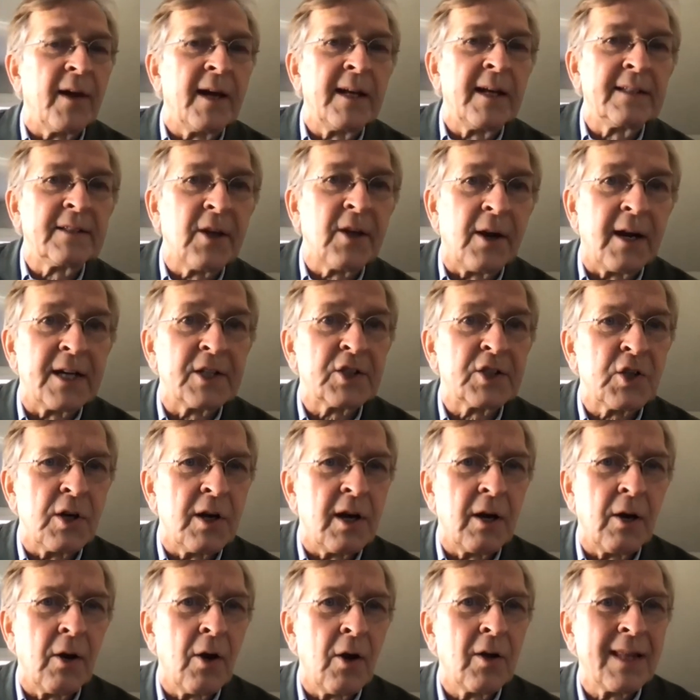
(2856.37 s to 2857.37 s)

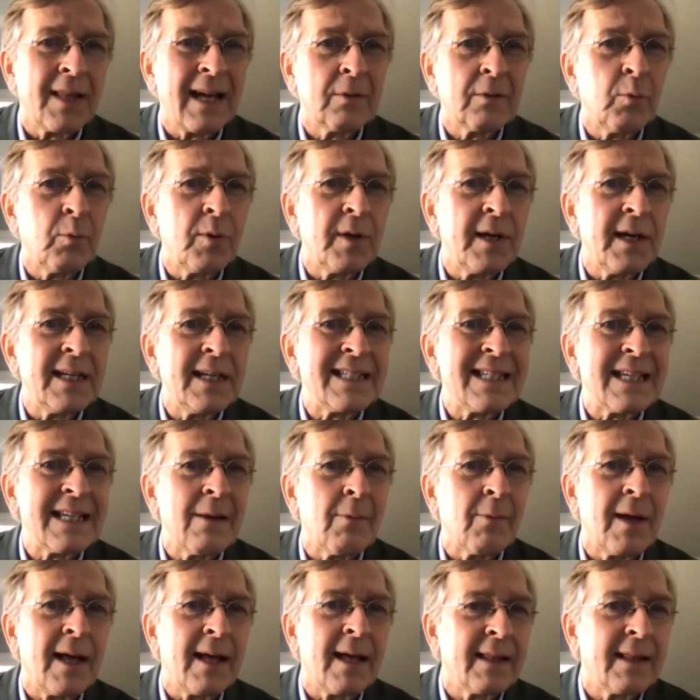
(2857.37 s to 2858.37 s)
international law that
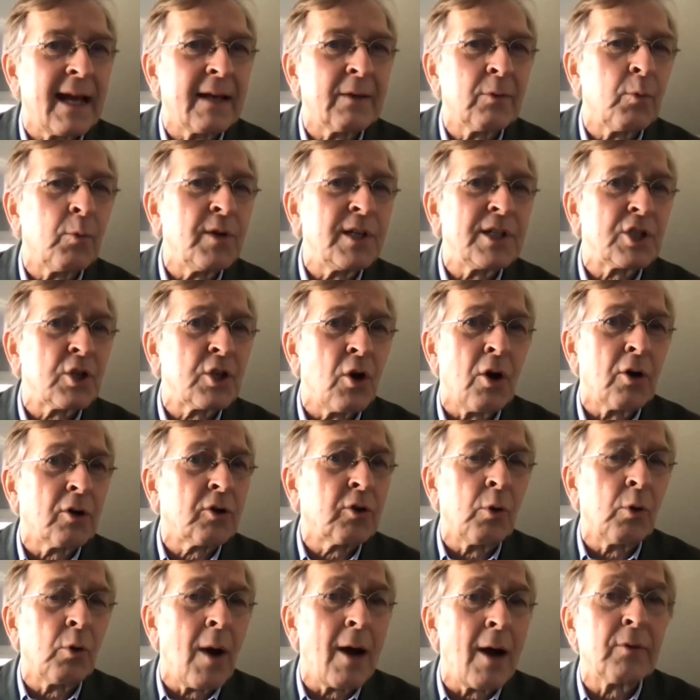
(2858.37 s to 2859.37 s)
we saw
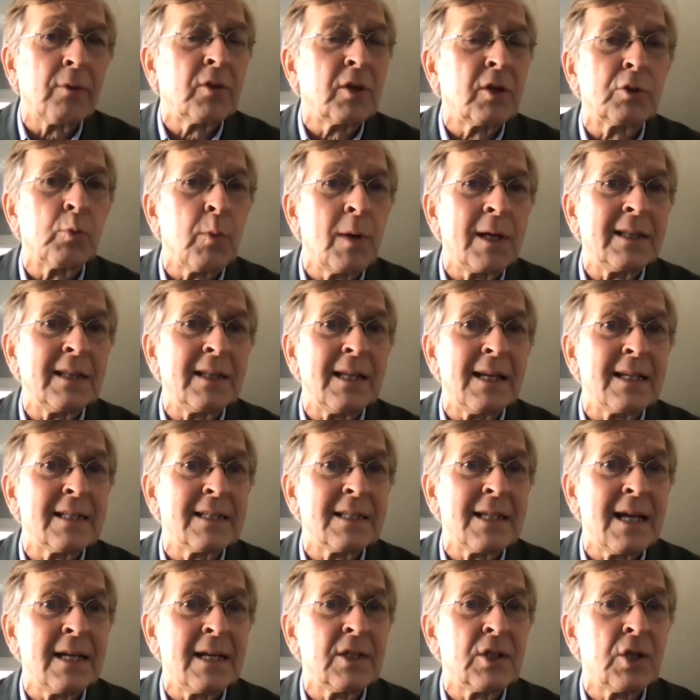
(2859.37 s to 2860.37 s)
throughout the 20th
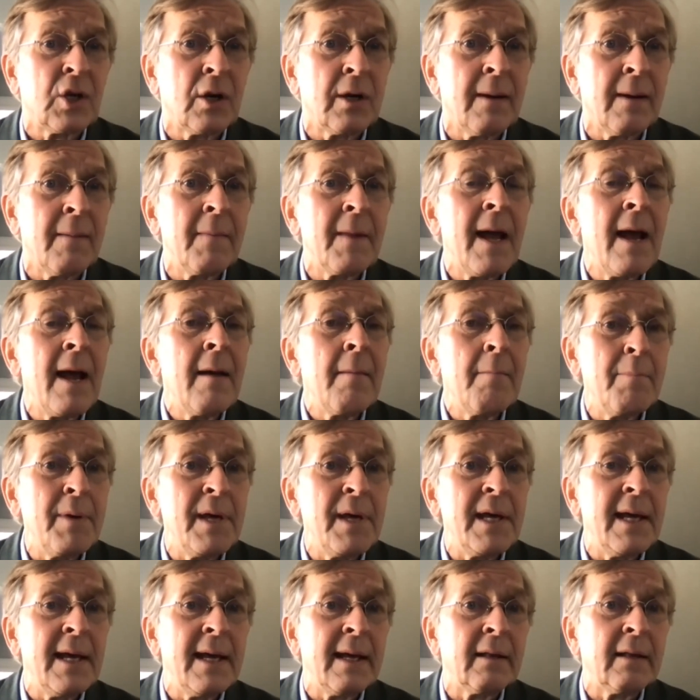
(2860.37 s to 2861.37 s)
century
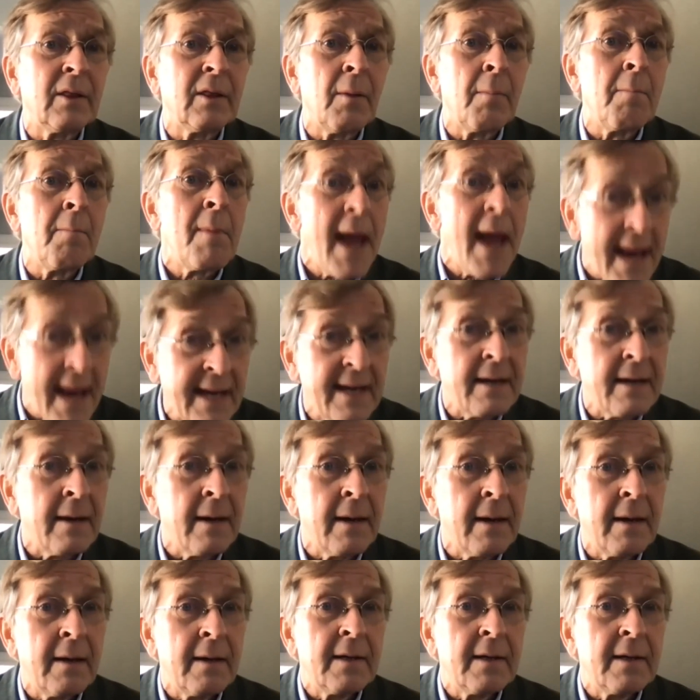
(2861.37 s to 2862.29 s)
being the main